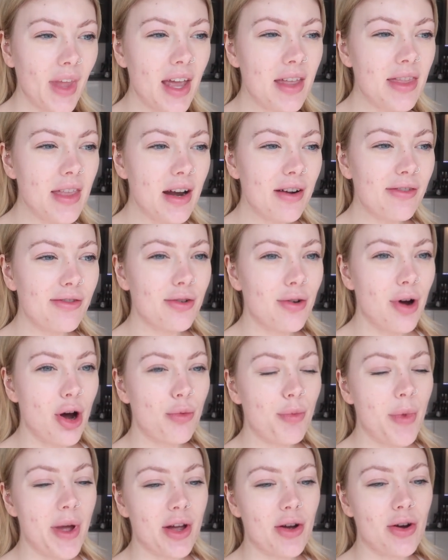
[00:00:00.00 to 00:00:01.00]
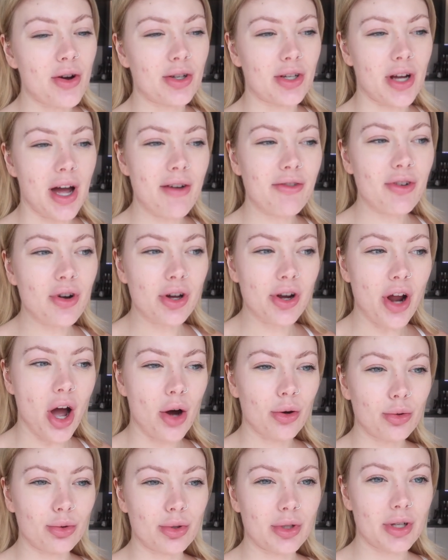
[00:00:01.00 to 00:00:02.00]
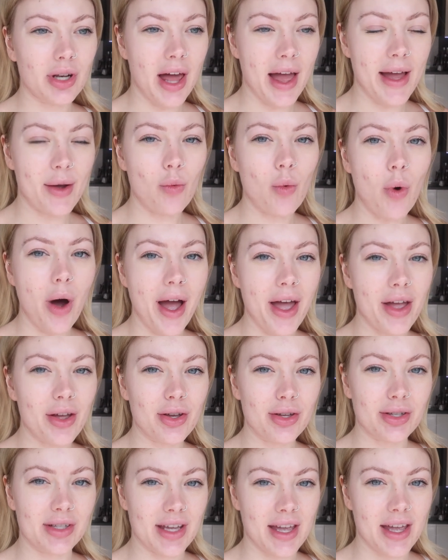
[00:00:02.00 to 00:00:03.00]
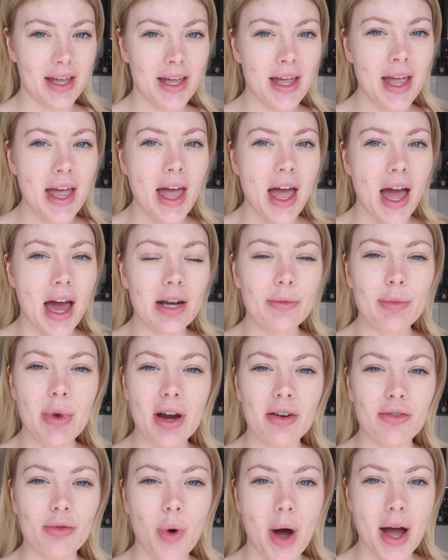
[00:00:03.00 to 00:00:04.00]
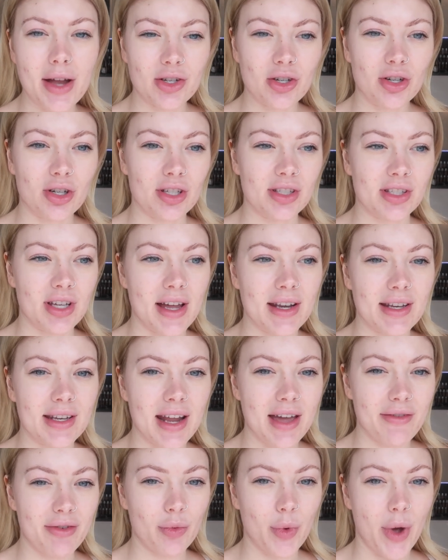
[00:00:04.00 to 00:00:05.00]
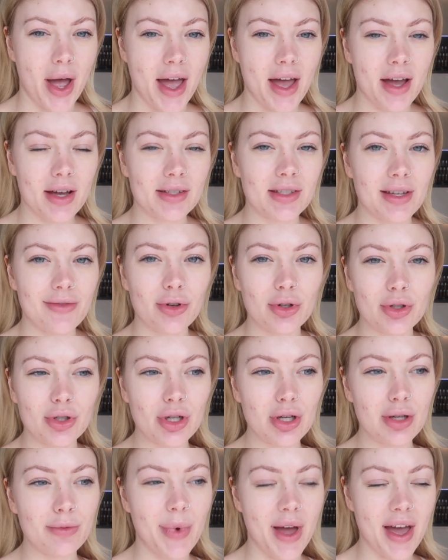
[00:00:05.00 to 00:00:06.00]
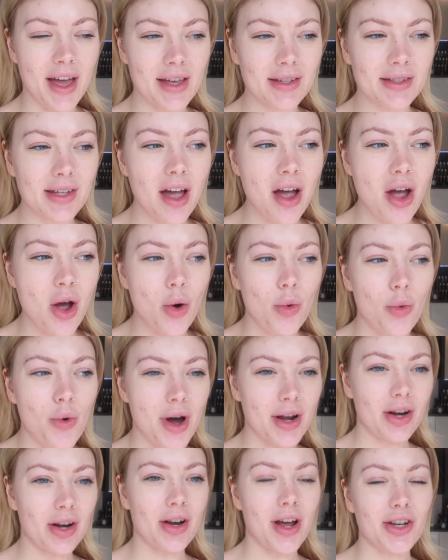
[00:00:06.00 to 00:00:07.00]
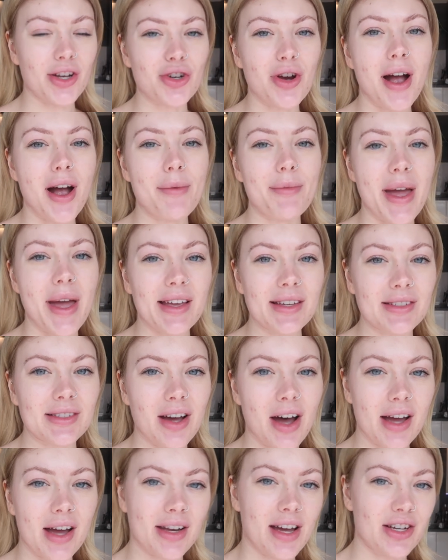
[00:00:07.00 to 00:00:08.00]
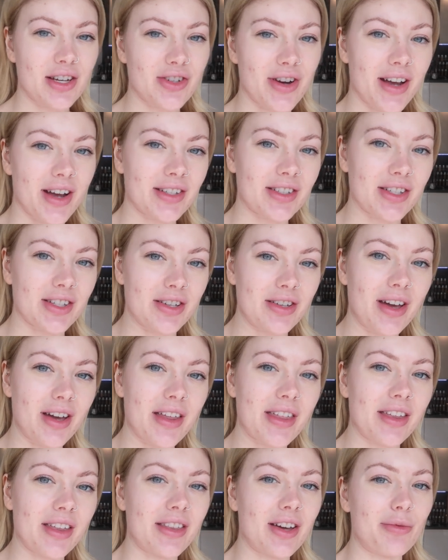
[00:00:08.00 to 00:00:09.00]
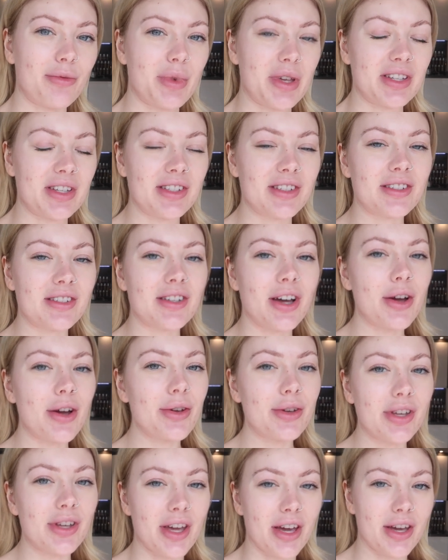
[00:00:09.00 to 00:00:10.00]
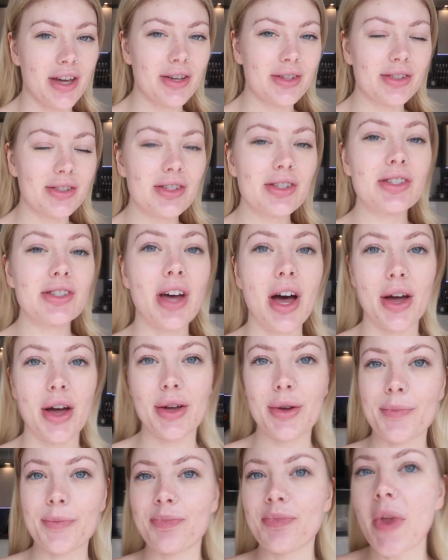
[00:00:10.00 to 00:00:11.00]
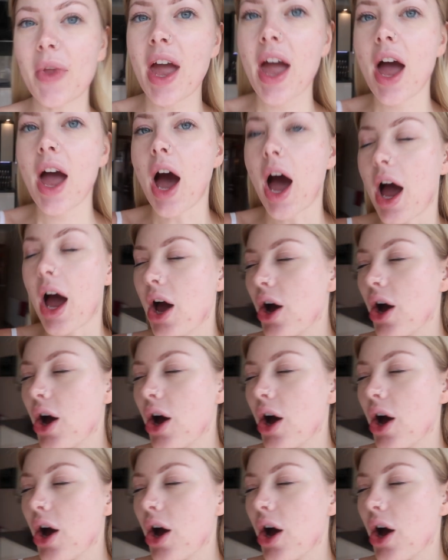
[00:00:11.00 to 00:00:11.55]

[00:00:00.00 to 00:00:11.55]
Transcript: And then I thought, oh my god, I've got an old like white hoodie and a pair of white joggers that I never wear because I've got two pairs. Why don't I try and make a tie-dye tracksuit? I think that would be so cute. So I